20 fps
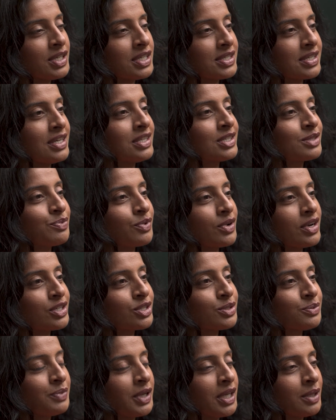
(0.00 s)
these
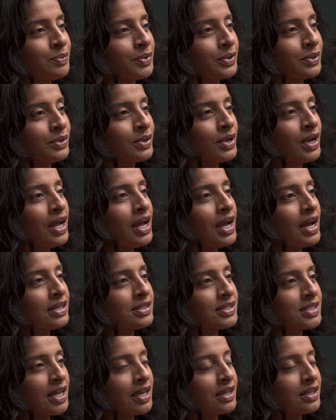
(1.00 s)
inspirational people
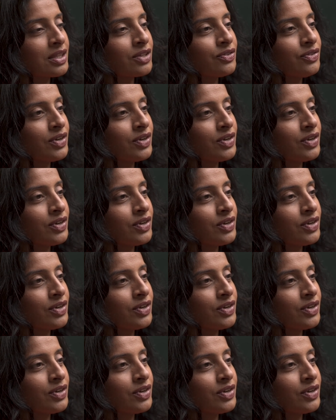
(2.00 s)
and take the